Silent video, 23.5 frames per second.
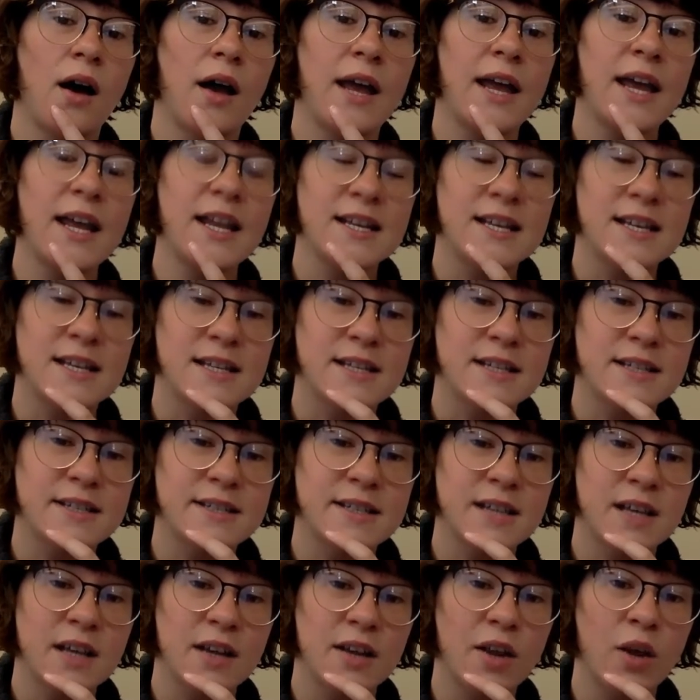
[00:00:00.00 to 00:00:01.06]
It
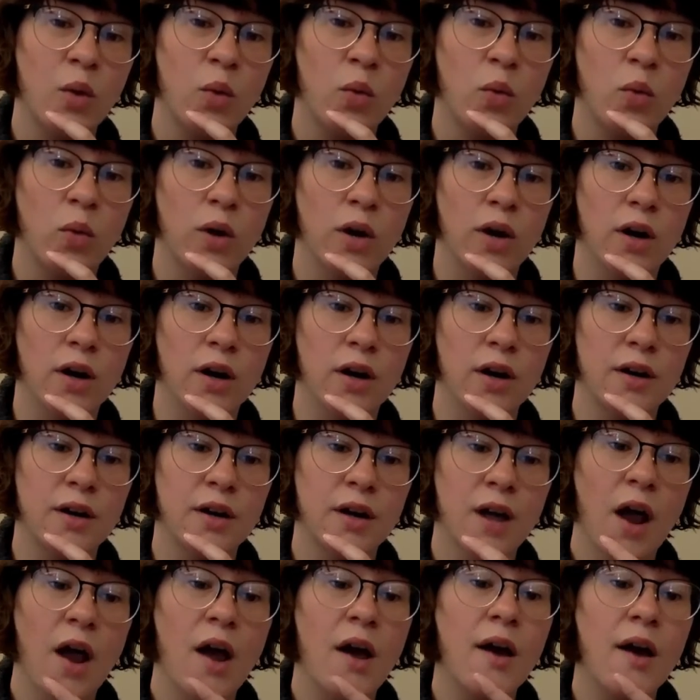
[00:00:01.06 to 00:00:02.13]
is the
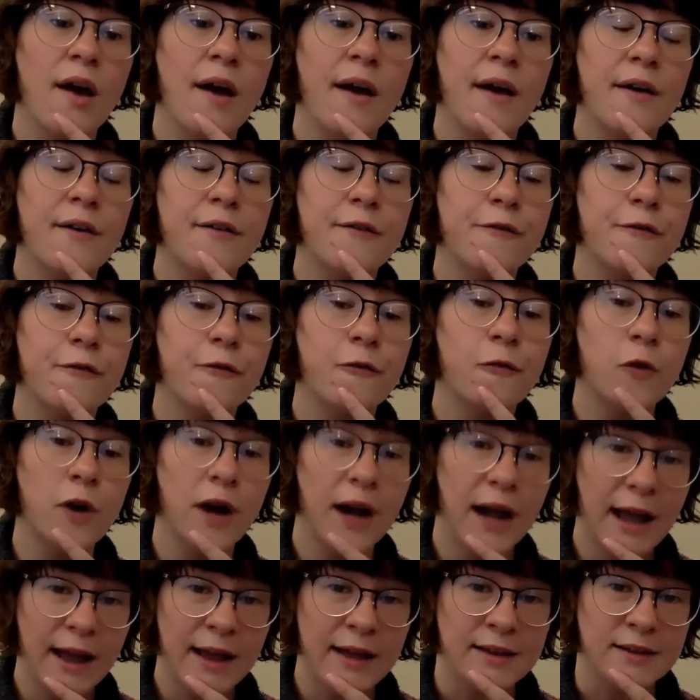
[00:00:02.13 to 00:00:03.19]
word
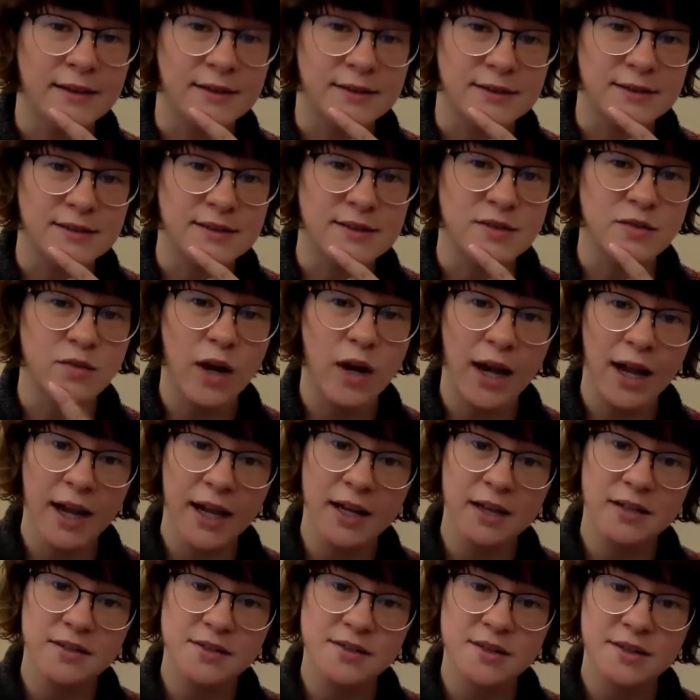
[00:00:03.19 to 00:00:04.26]
friends,
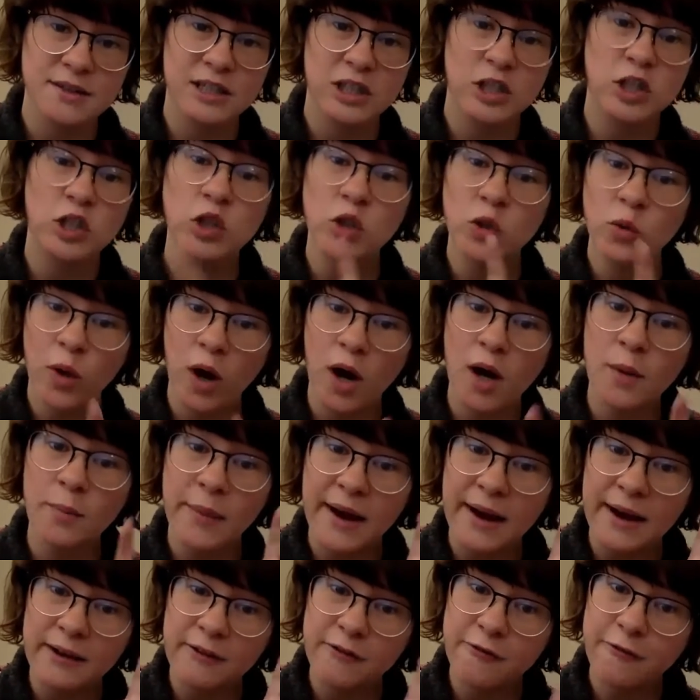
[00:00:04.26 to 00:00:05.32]
right? You are
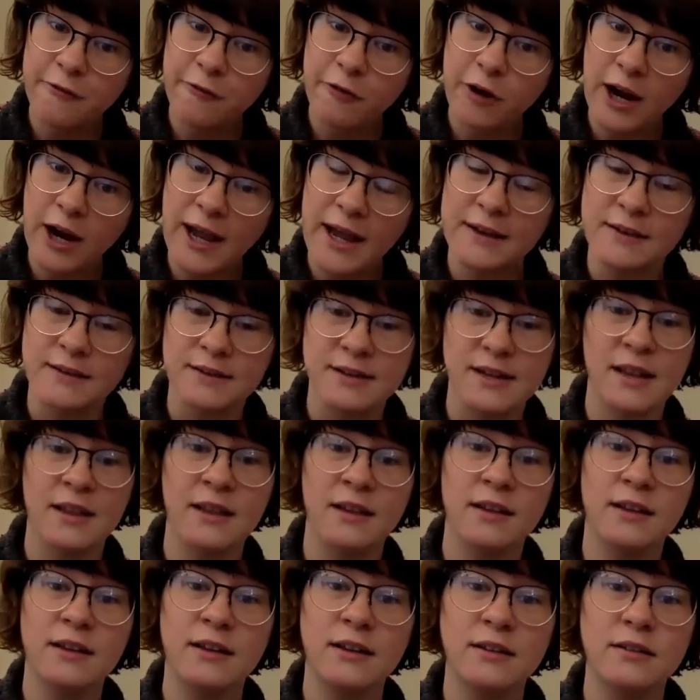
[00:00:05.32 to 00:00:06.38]
my friend.
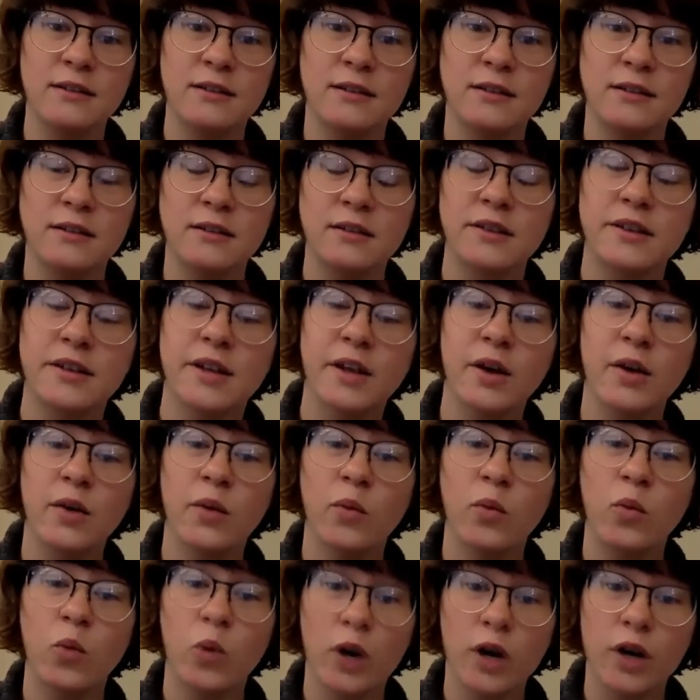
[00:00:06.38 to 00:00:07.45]
And the
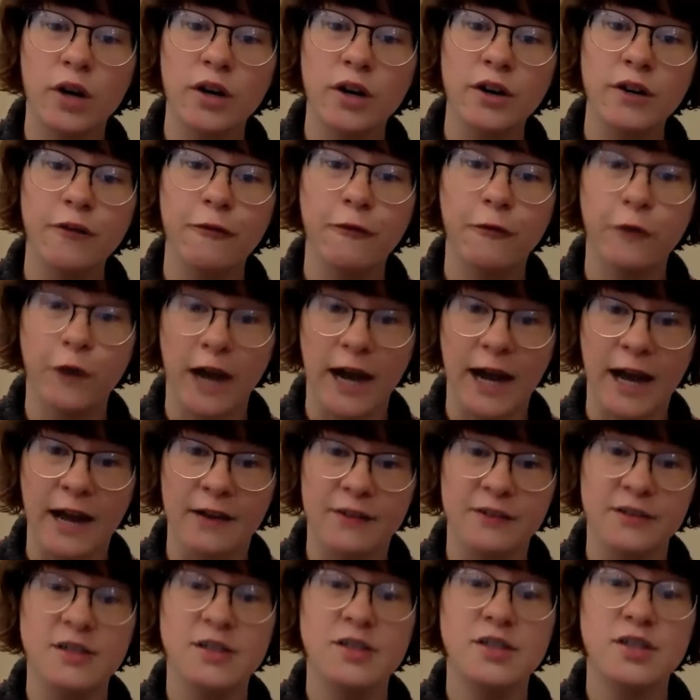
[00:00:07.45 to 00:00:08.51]
word
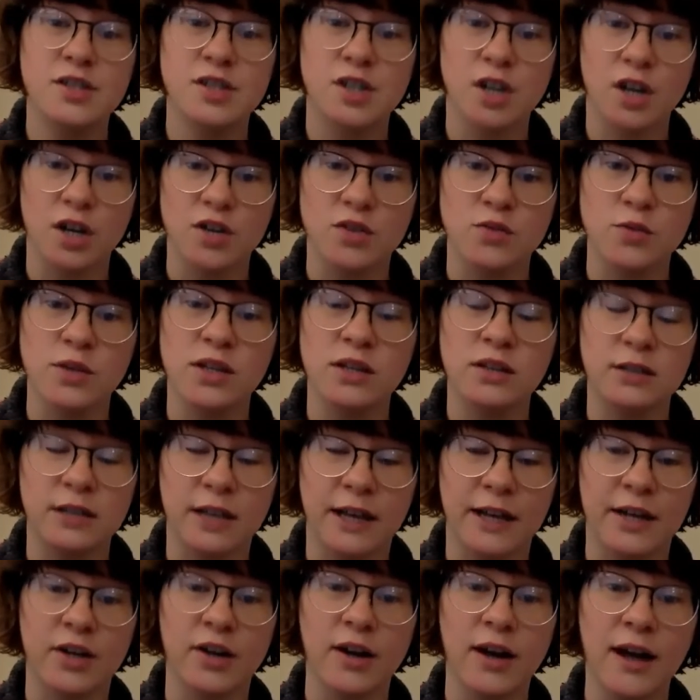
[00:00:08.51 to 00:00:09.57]
friend starts with the
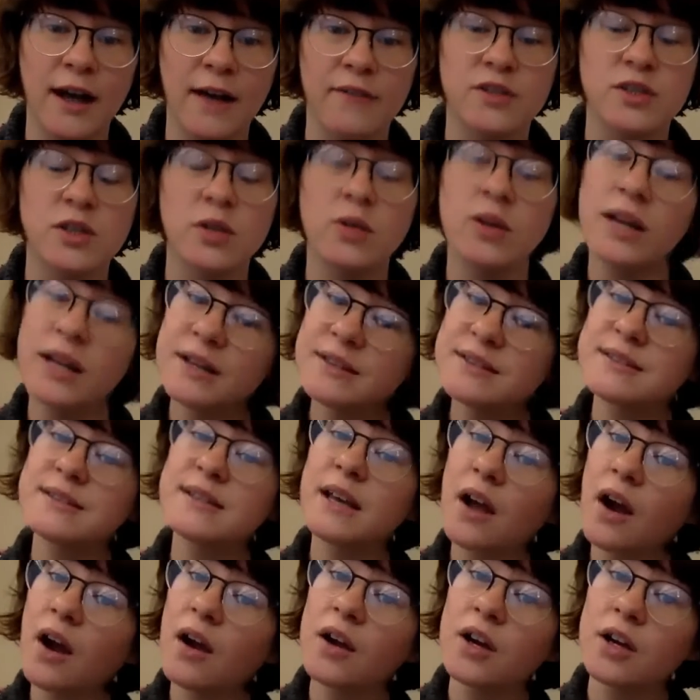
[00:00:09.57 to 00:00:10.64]
letter F. So let's
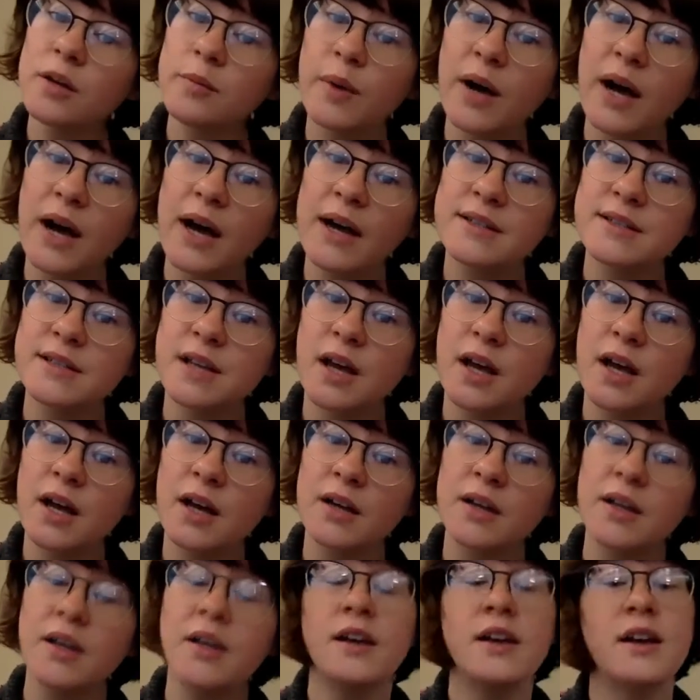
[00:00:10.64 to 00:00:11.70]
sing our goodbye
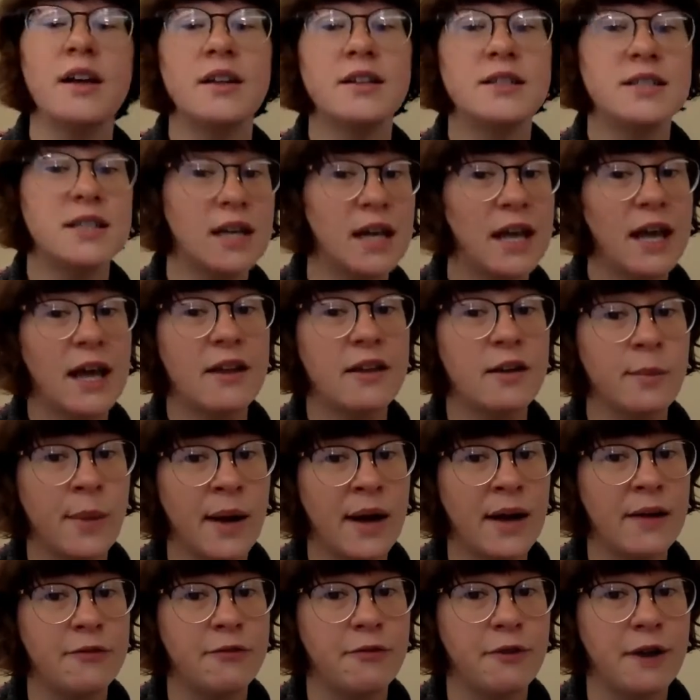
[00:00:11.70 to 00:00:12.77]
song together,
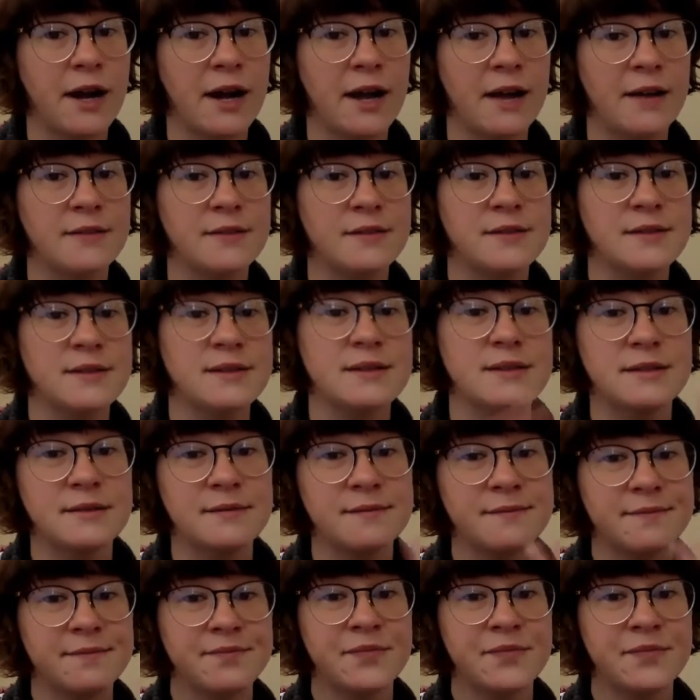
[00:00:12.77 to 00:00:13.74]
my friends.